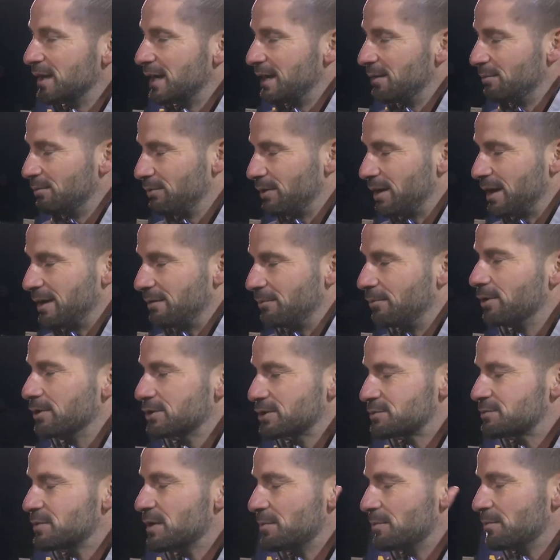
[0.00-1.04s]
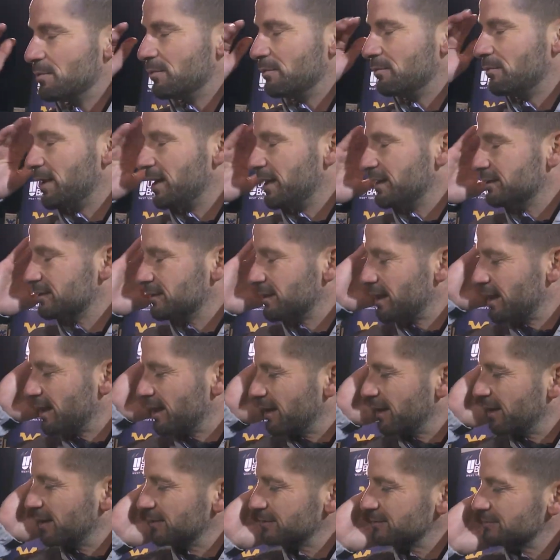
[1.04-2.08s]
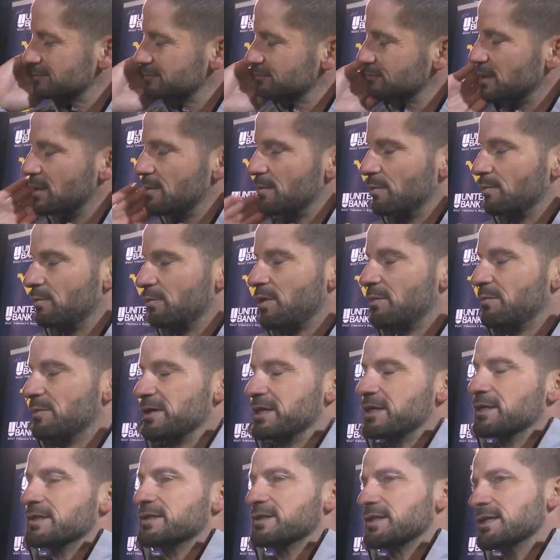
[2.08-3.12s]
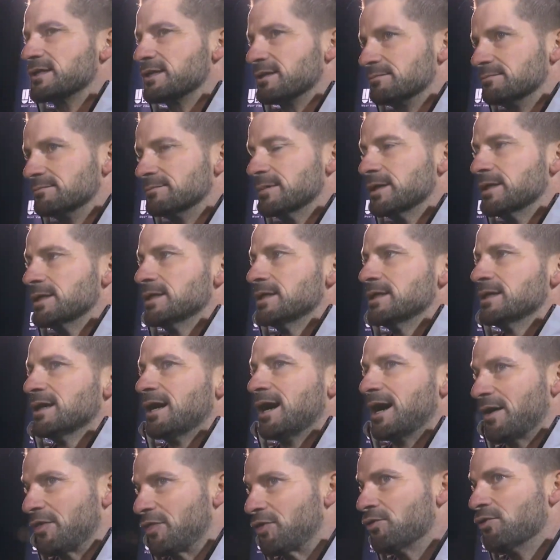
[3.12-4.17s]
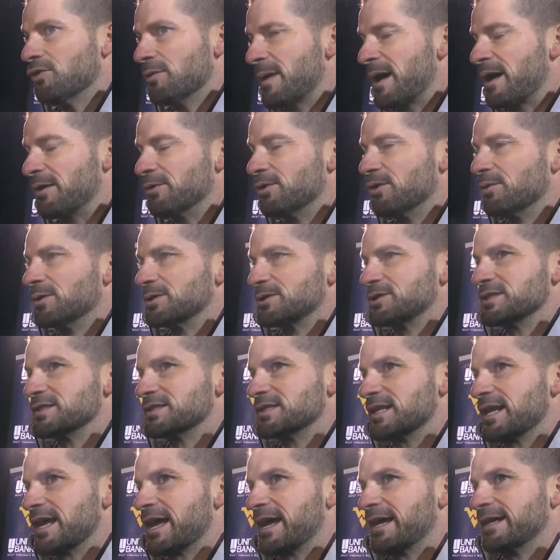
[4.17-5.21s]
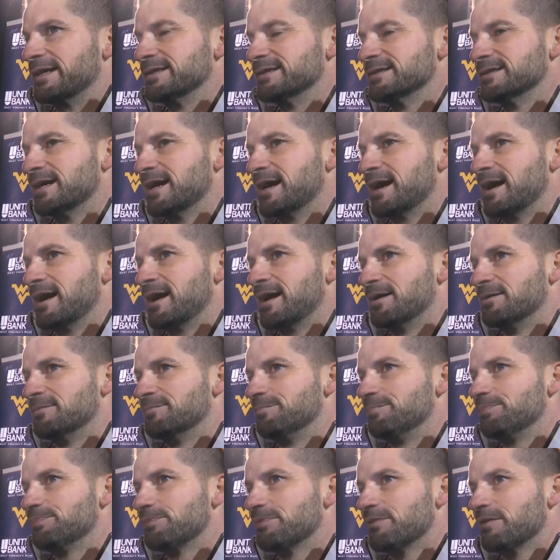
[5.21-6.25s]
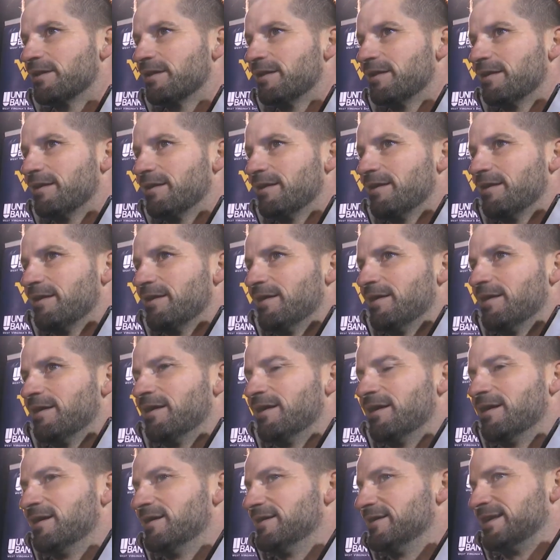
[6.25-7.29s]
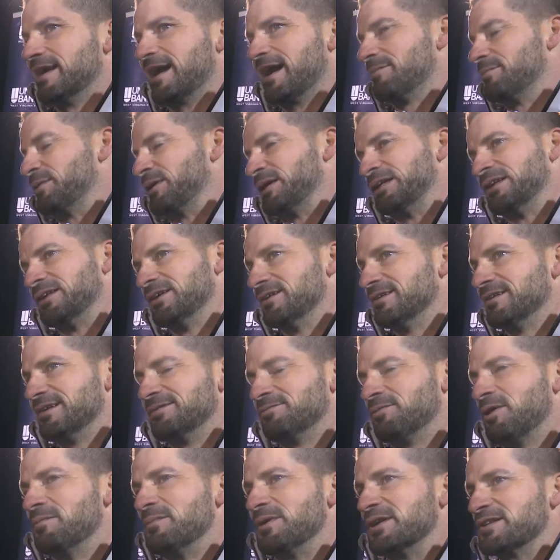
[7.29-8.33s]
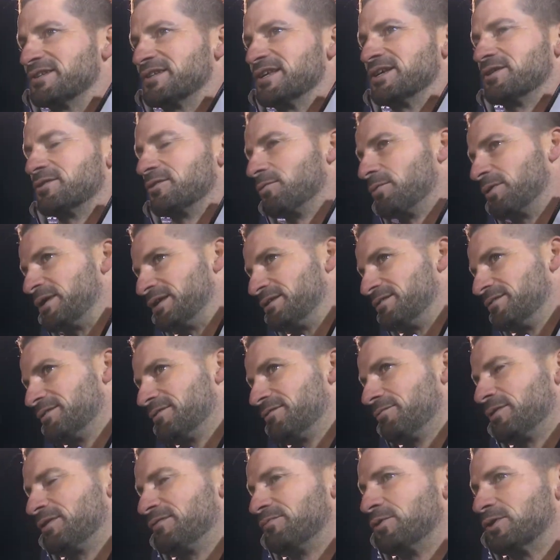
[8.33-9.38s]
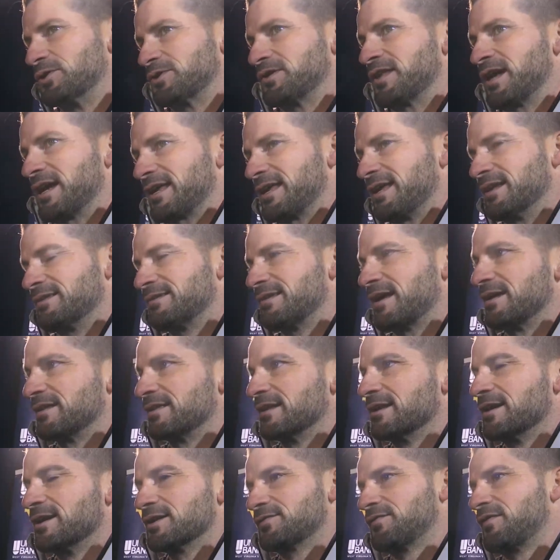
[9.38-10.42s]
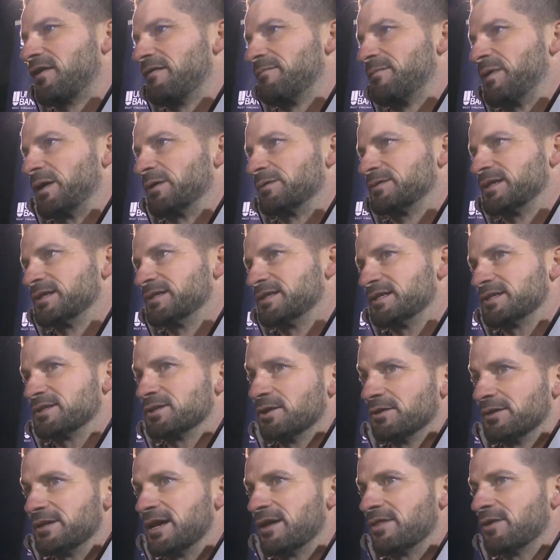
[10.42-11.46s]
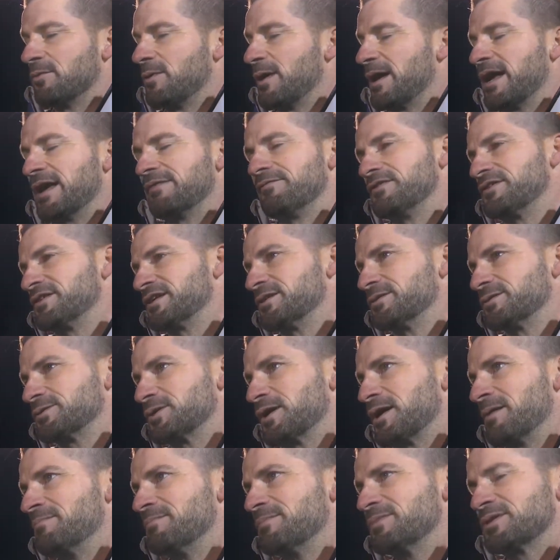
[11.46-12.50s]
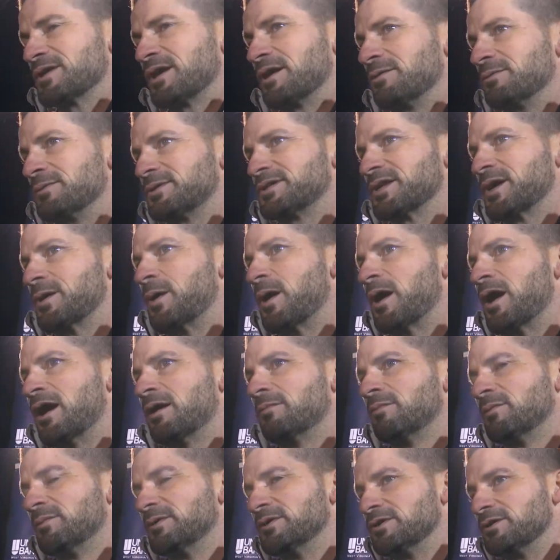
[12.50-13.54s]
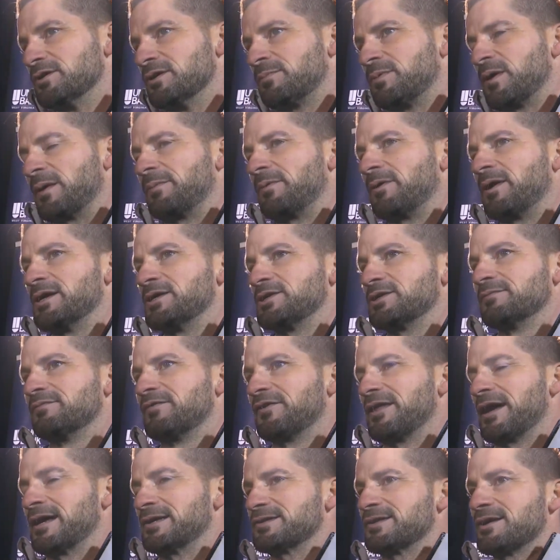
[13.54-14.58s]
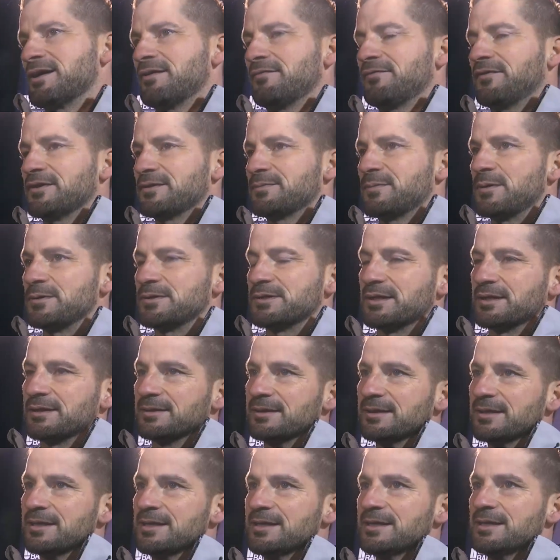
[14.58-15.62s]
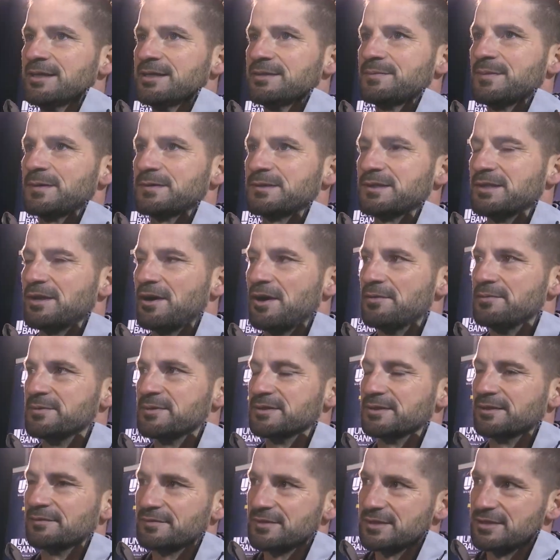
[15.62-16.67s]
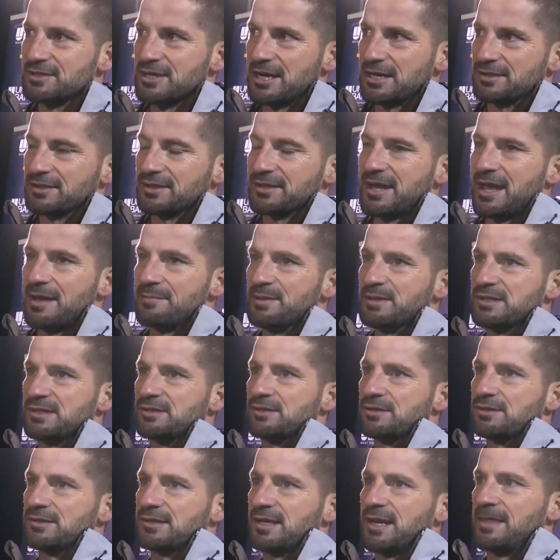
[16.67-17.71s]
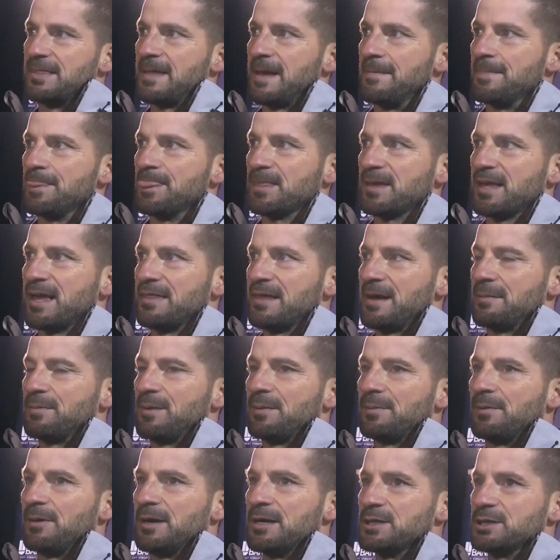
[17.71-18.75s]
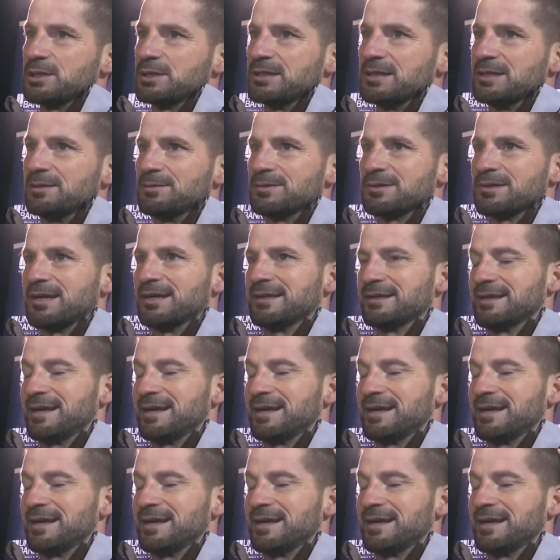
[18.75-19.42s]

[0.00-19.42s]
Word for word: I, I watch when when uh, when when we concede them. I thought about not watching today. Um, yeah, I mean, look, it won't be a secret. We we've watched that kid take the last five penalties. He's gone the other way every single time. So it was so hard when we do your preparation for that stuff. I spoke to spoke to Nobes, and obviously Jackson came in to do to get that get that preparation, and it was like